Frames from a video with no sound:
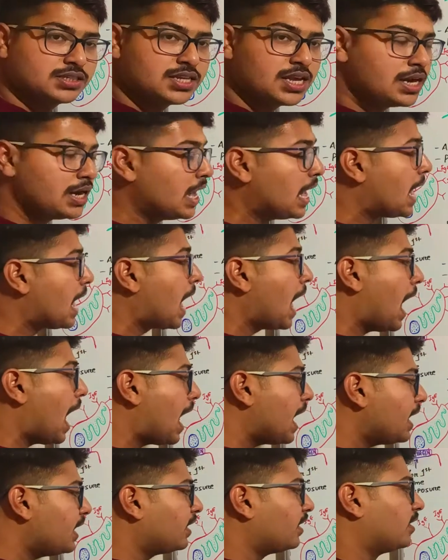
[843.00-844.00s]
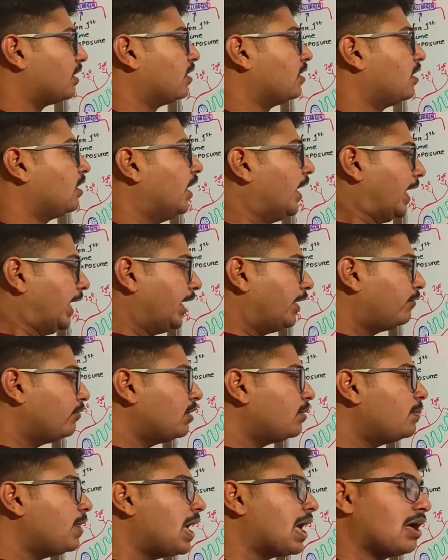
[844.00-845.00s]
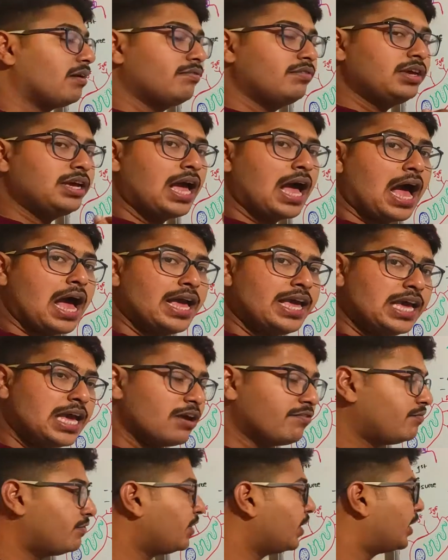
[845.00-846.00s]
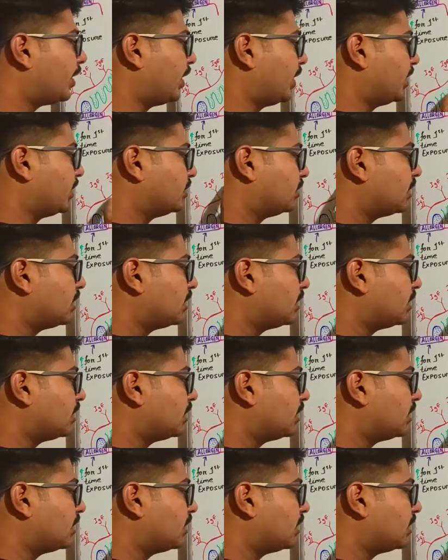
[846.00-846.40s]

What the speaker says: cell, and it will be having high affinity.